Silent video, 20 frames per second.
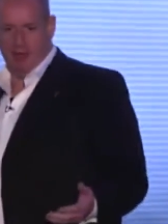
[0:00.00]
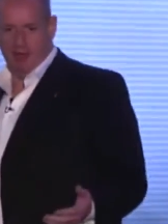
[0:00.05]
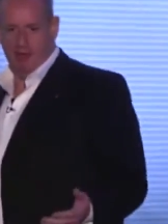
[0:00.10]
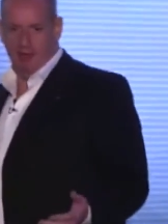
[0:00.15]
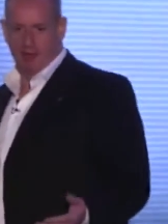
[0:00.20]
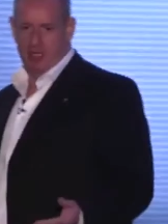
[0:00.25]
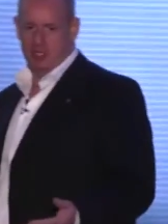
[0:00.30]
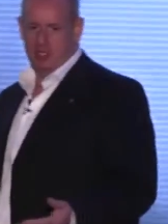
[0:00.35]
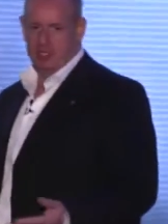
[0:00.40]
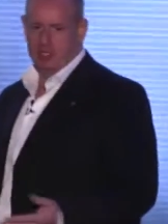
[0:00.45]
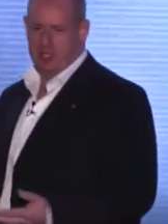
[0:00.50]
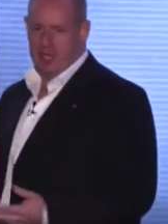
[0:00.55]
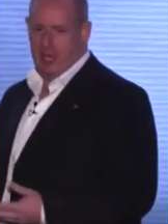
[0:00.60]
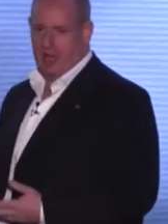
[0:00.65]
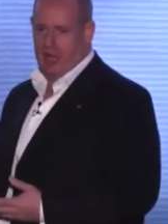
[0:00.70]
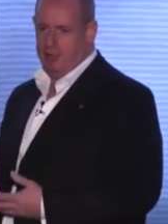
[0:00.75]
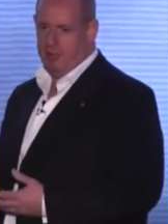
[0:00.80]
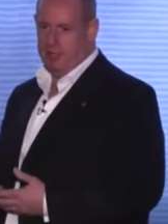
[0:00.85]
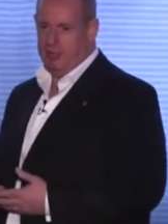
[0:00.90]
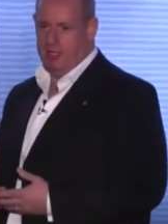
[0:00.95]
innovation to
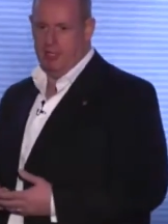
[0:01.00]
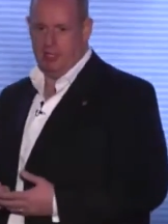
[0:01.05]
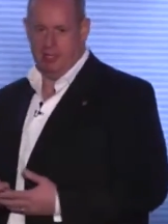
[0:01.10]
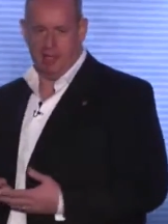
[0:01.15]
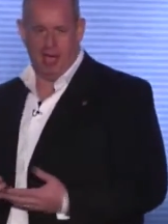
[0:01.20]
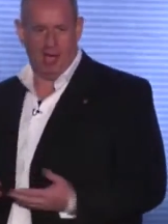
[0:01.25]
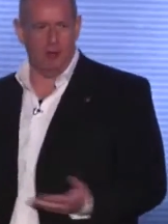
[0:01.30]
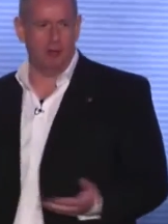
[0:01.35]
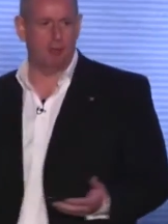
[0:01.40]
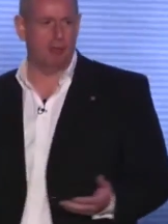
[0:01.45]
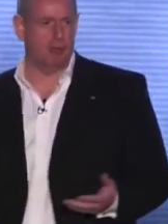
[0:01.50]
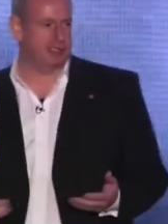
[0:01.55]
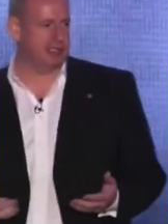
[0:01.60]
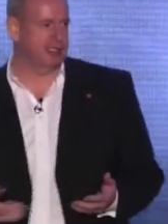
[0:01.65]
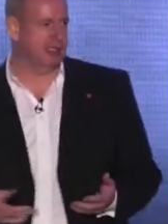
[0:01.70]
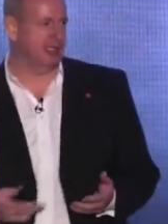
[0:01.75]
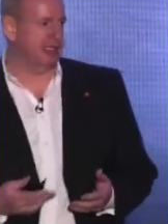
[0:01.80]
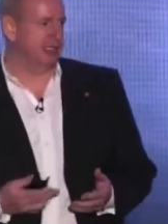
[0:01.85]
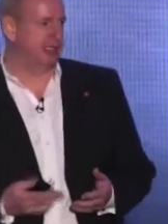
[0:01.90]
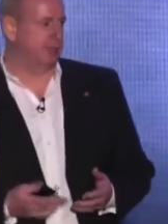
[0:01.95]
happen at
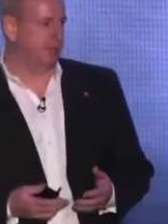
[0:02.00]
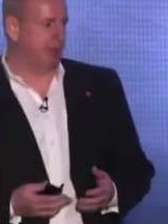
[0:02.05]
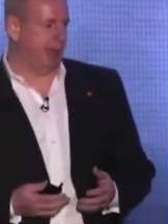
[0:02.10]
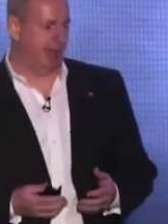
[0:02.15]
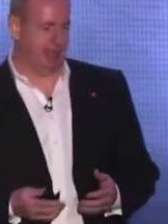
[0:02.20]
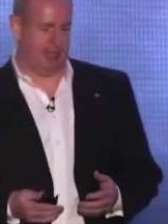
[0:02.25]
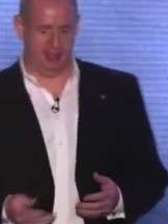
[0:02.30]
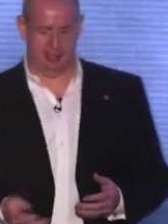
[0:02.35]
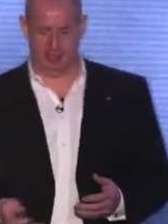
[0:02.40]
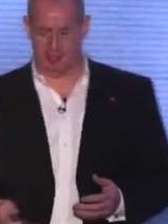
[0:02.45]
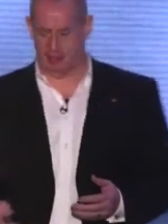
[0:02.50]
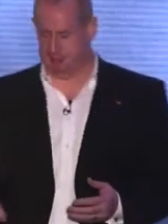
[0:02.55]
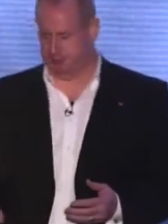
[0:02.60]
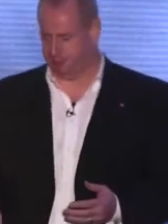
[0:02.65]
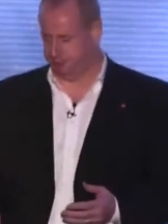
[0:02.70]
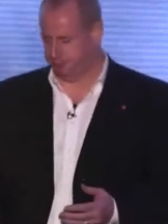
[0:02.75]
unprecedented pace.